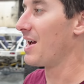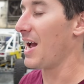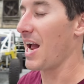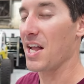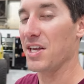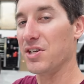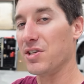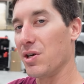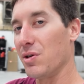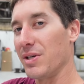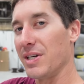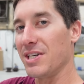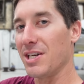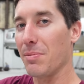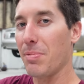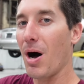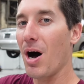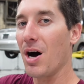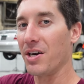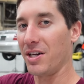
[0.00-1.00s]
and you don't end
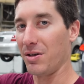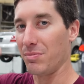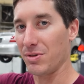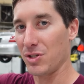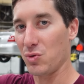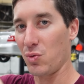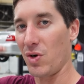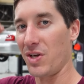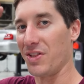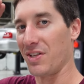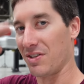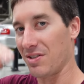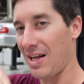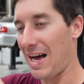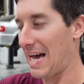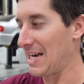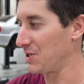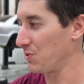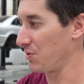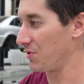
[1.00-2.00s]
up hunting between the
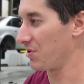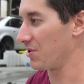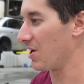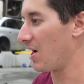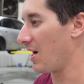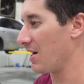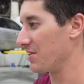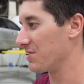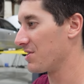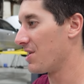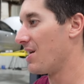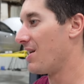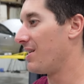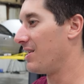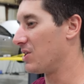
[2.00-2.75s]
glass with your eyes.